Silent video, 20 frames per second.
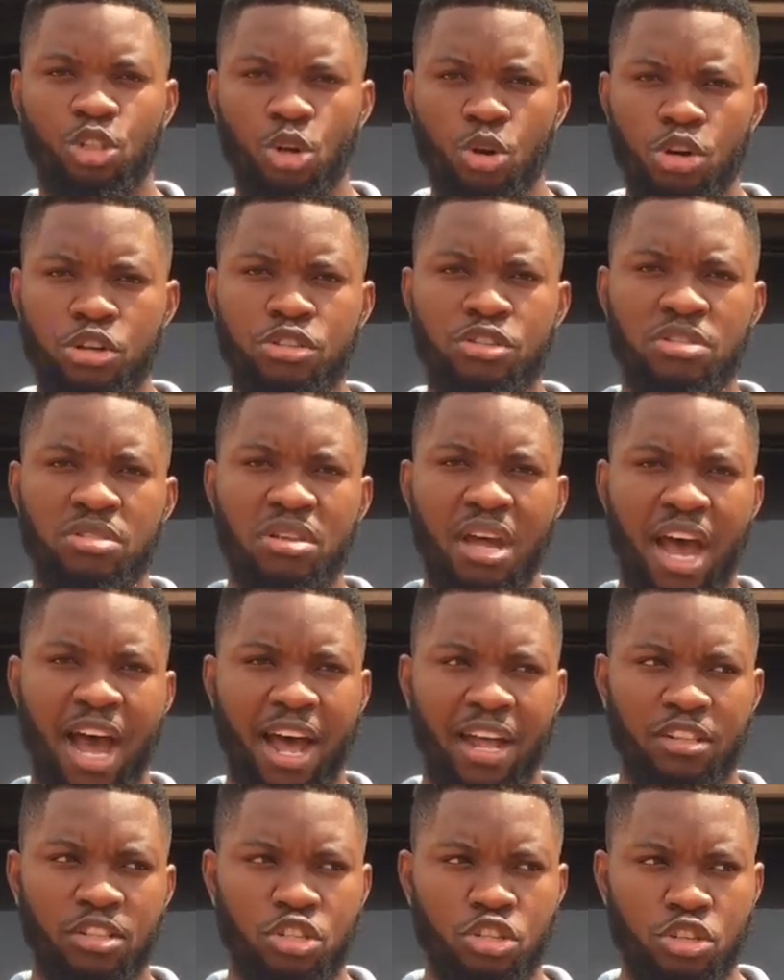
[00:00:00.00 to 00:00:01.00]
Those
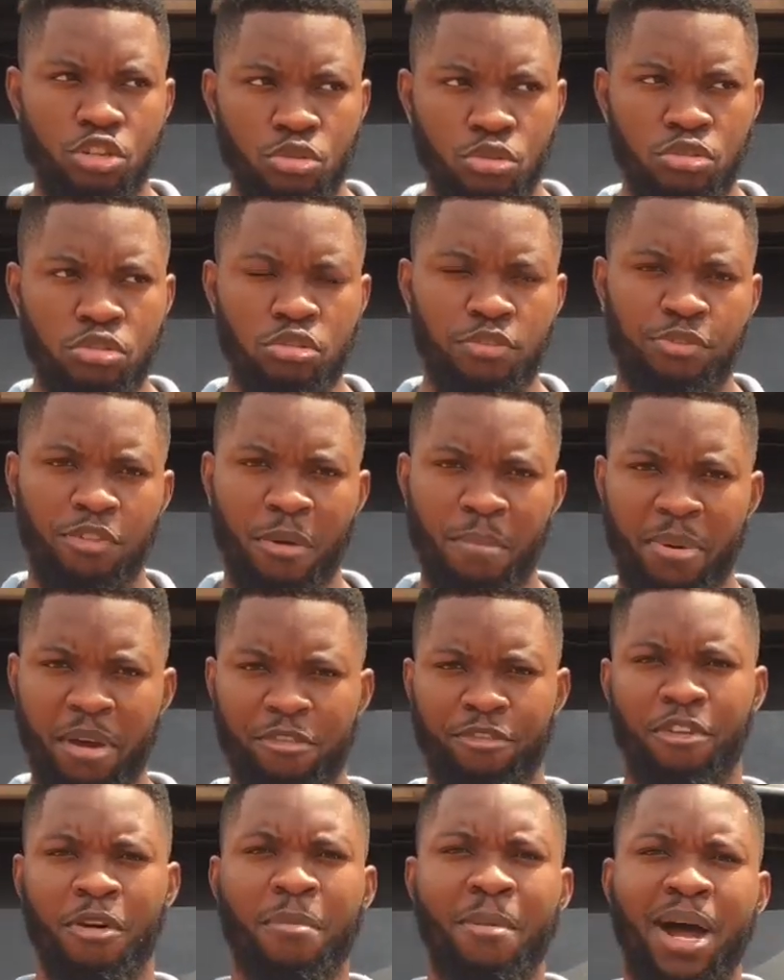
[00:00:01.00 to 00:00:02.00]
are tuned for
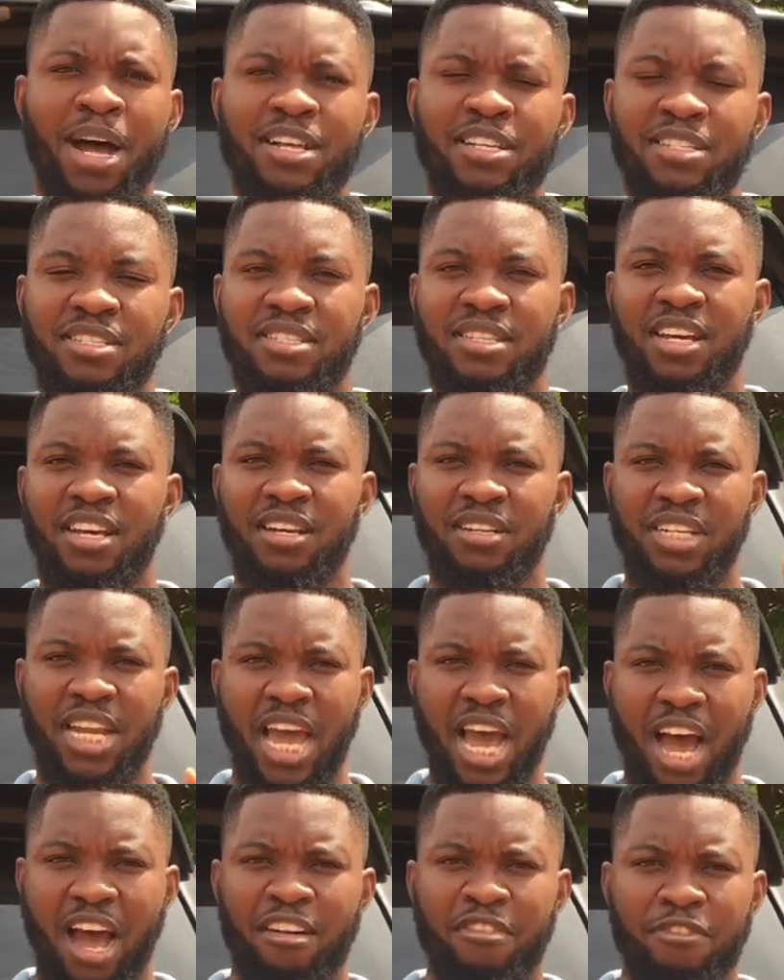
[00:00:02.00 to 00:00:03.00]
performance.
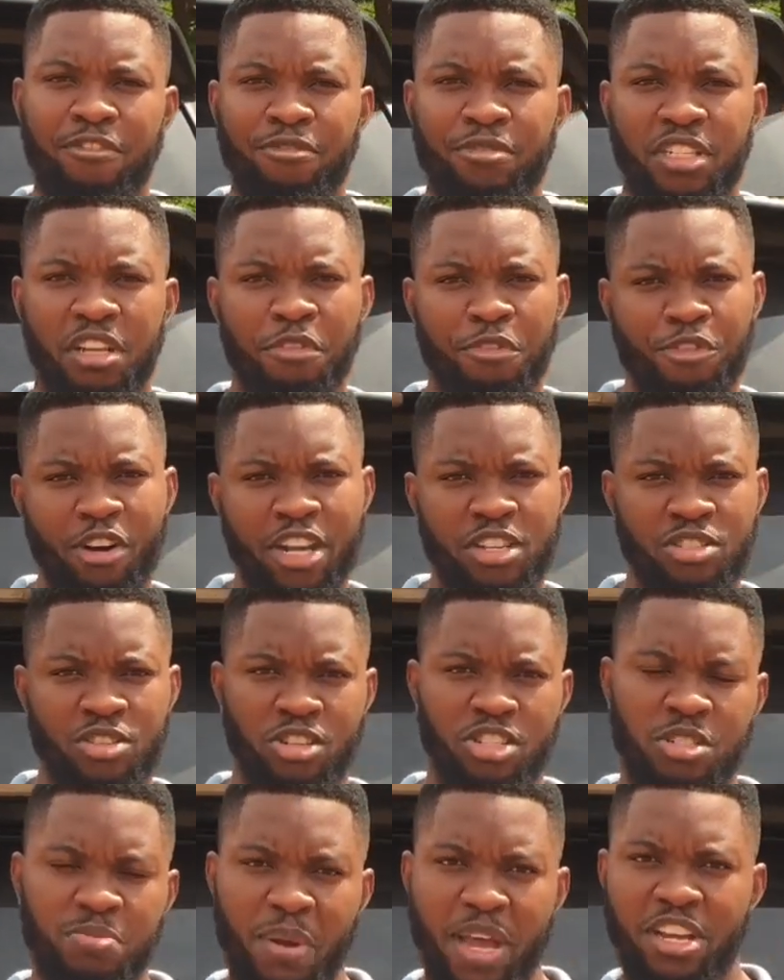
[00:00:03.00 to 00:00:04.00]
They have different
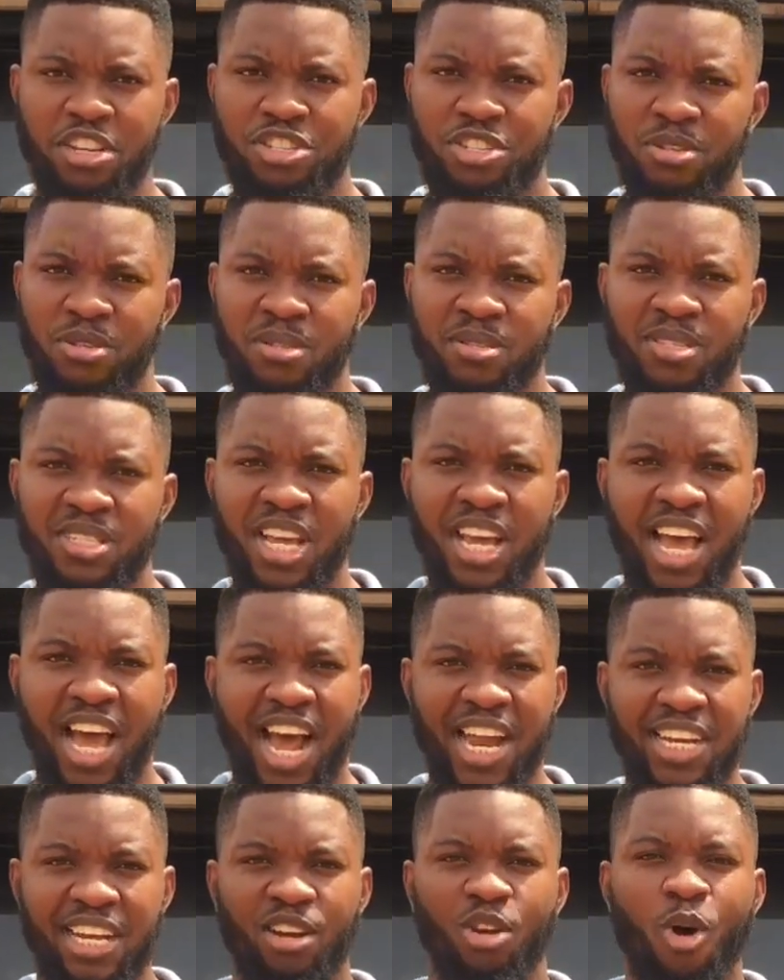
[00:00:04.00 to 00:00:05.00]
suspensions
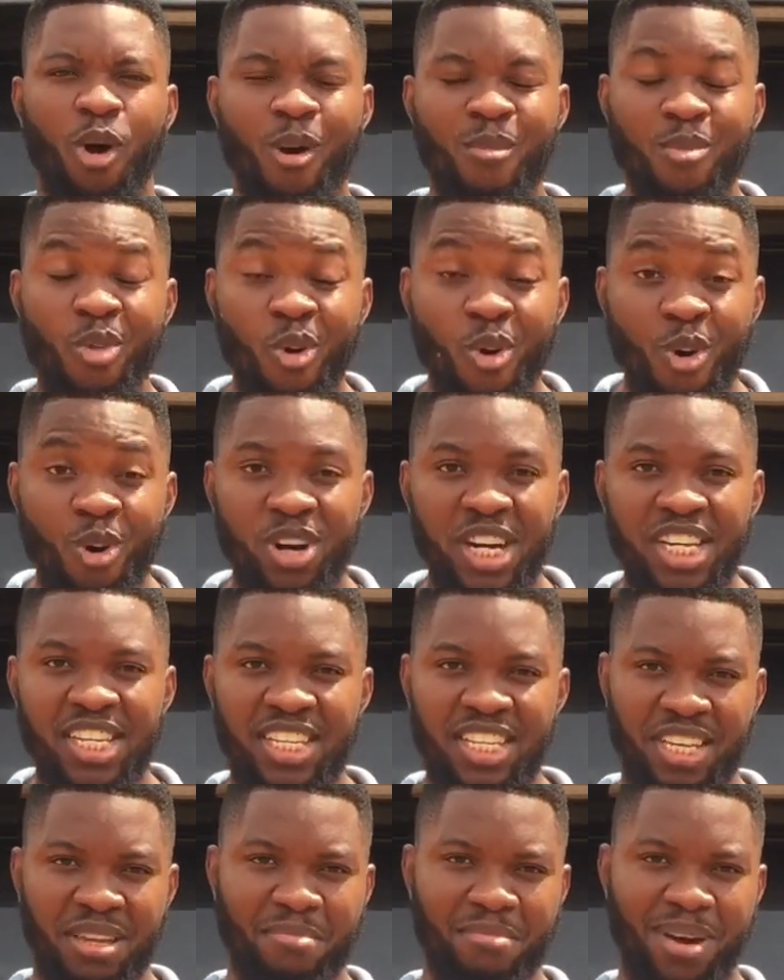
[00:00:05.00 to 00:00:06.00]
and they come
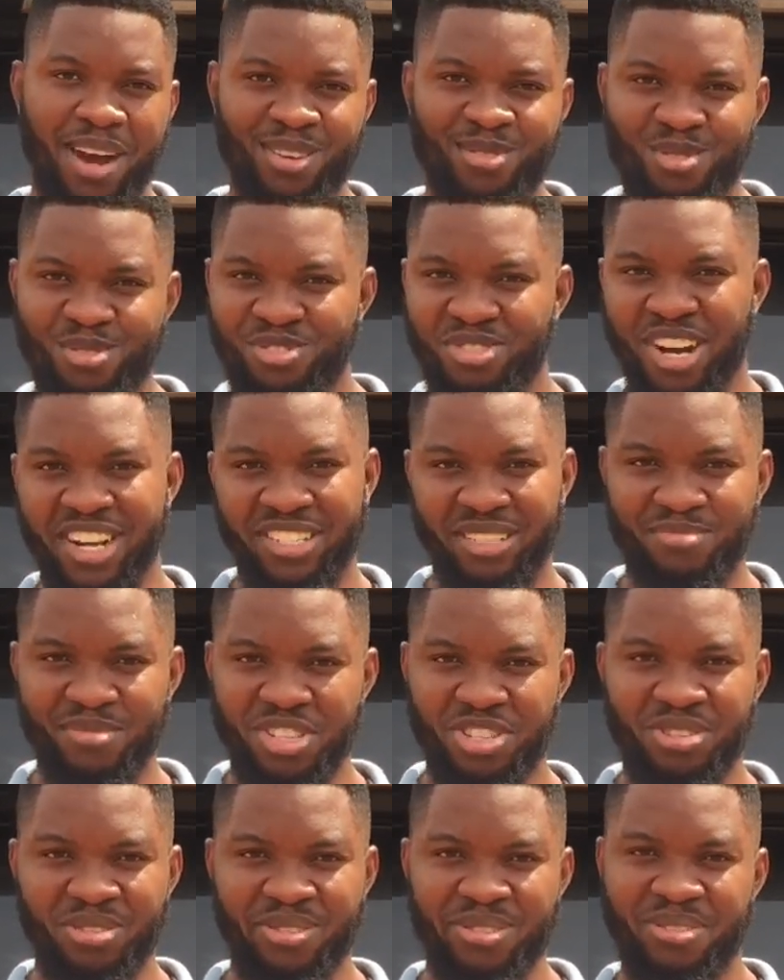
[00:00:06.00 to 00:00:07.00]
only in manual
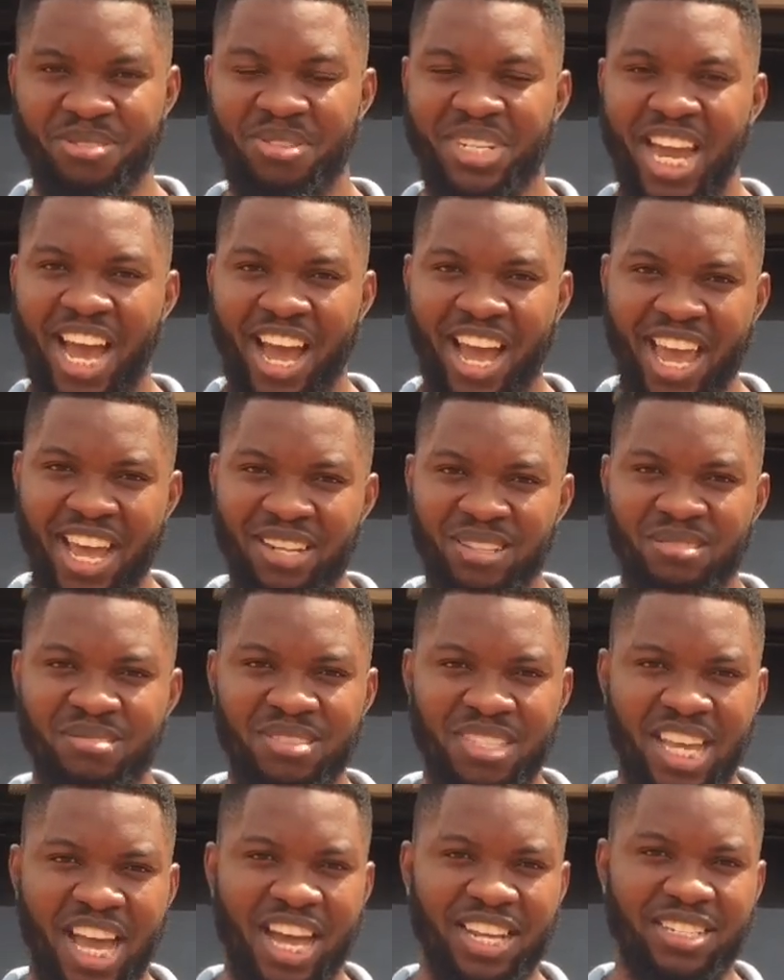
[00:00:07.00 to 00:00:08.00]
transmissions. So they are
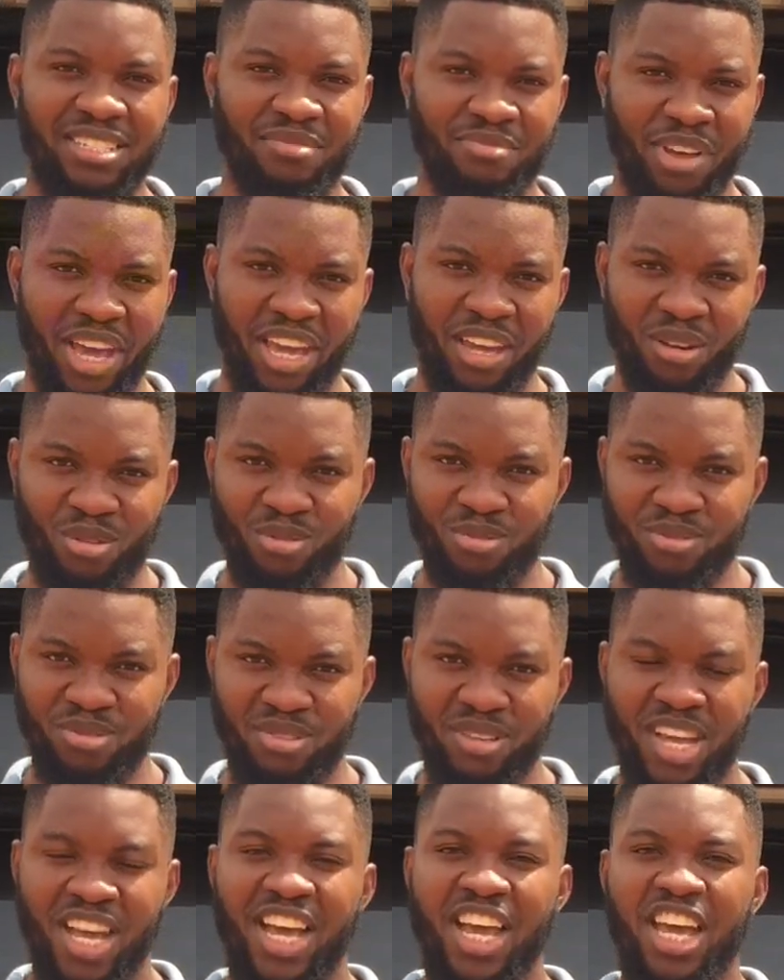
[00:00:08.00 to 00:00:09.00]
enthusiast
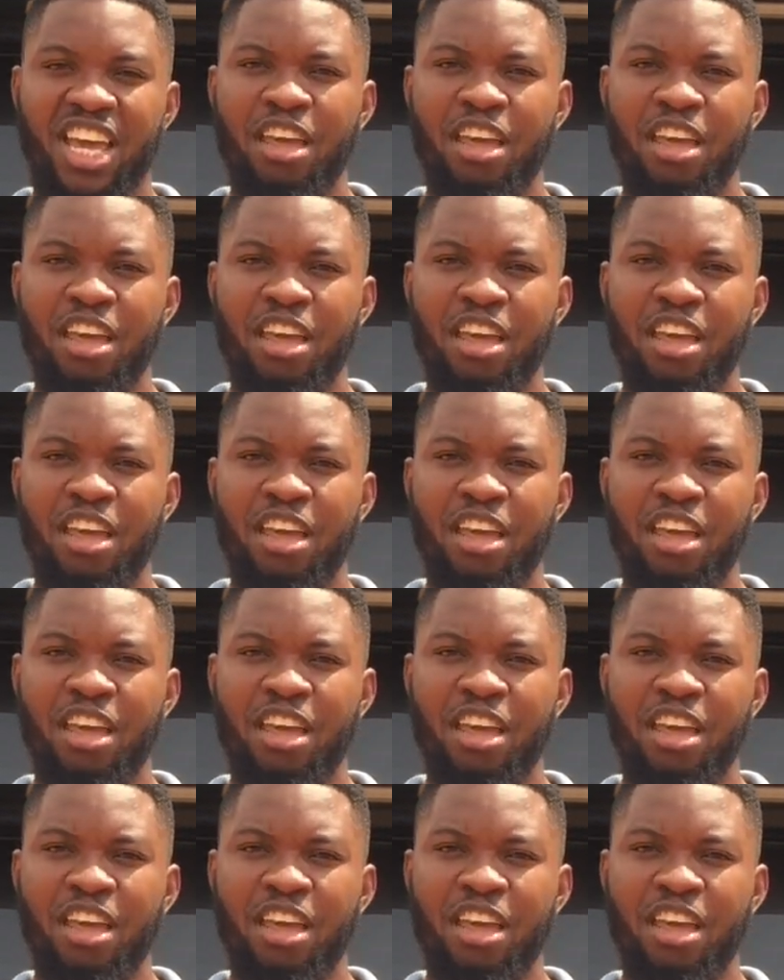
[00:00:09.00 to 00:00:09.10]
vehicles.